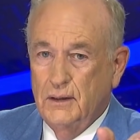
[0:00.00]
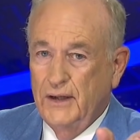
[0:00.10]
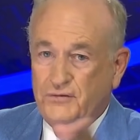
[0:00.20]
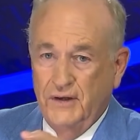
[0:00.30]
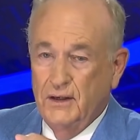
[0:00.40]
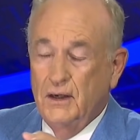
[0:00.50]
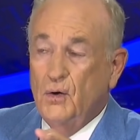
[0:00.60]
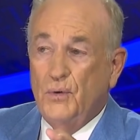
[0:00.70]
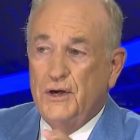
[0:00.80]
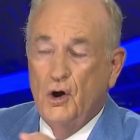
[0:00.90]
That's it.
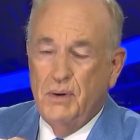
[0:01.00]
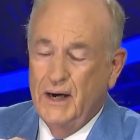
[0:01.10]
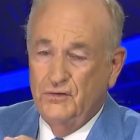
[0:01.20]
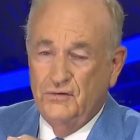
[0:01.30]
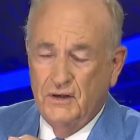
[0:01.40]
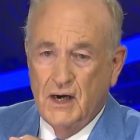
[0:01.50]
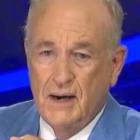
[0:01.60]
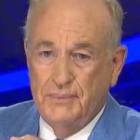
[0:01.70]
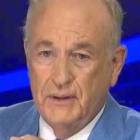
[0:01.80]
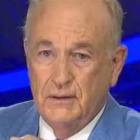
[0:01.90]
We know Biden's
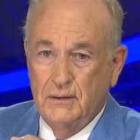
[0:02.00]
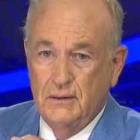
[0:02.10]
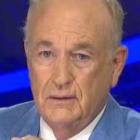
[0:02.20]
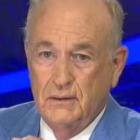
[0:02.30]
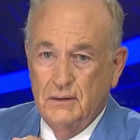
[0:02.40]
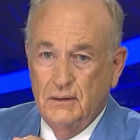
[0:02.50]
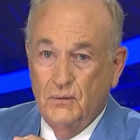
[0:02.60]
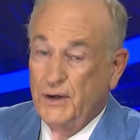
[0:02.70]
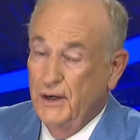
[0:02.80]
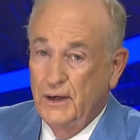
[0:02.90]
incompetent.
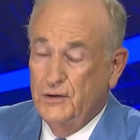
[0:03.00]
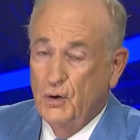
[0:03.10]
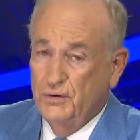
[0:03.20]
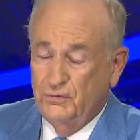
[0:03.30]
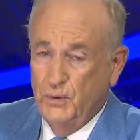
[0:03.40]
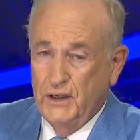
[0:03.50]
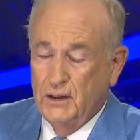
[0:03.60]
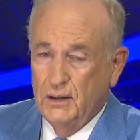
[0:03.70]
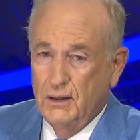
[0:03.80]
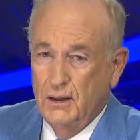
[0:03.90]
We uh, know he's weak.